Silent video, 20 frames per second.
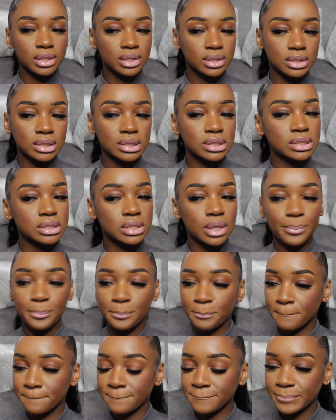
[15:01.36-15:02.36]
this.
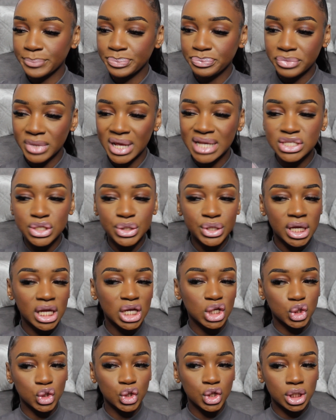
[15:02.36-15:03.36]
It's
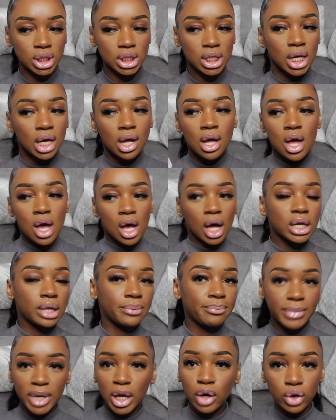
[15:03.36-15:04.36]
looking good in
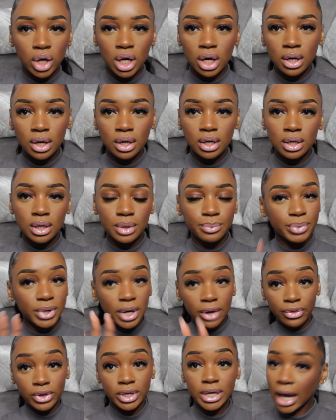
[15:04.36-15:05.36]
the mirror, but
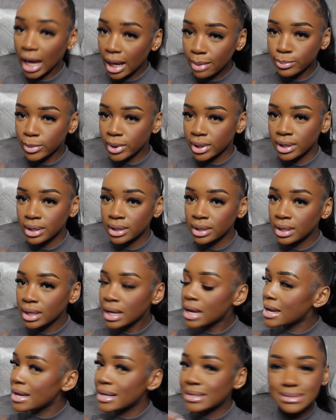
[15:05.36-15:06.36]
on the camera,
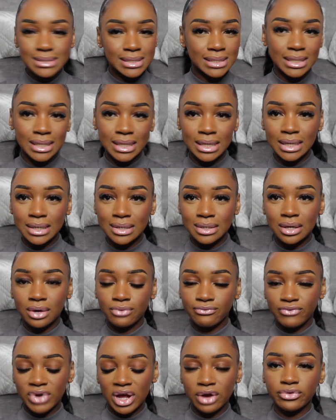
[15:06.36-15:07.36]
it's looking
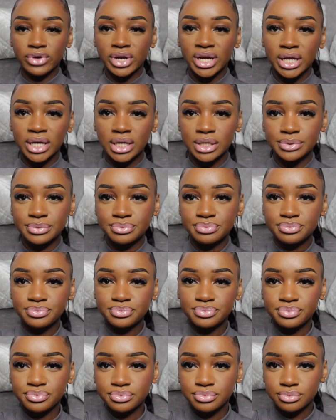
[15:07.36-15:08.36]
very,
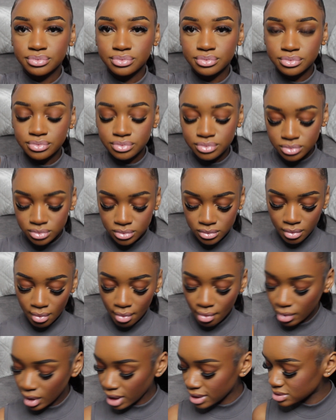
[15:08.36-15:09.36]

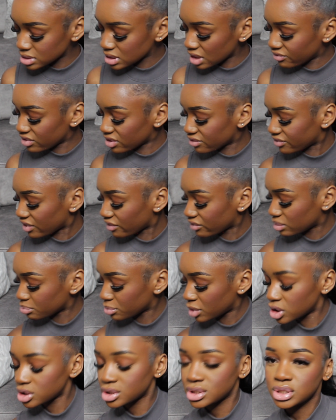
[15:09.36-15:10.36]
it's giving very
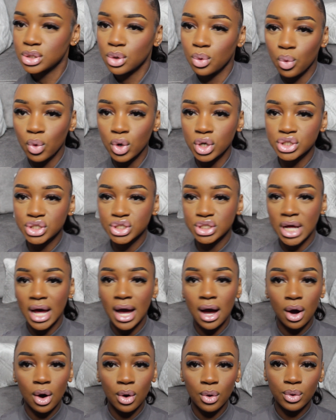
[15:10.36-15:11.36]
much washed
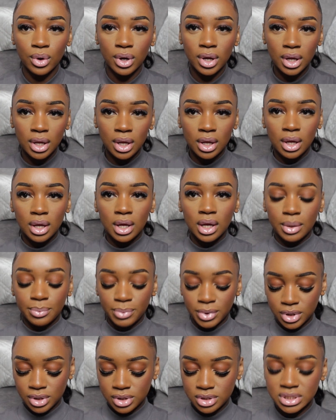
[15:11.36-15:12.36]
out.
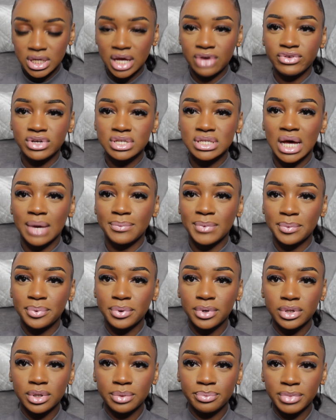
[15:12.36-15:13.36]
Because every time I
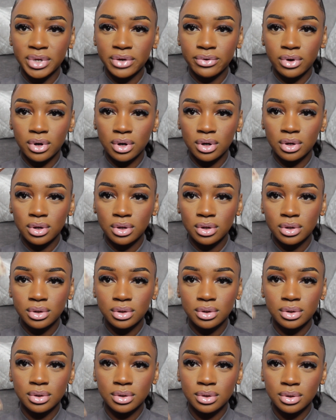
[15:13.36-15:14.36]
put the mirror,
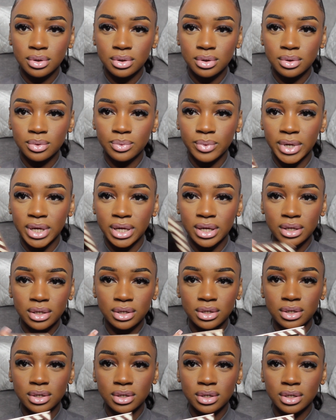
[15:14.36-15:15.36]
wait,
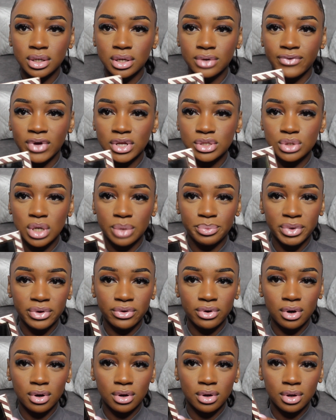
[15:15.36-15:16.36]
look, if I do a
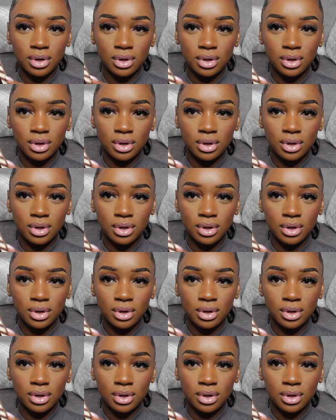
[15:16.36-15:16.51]
mirror,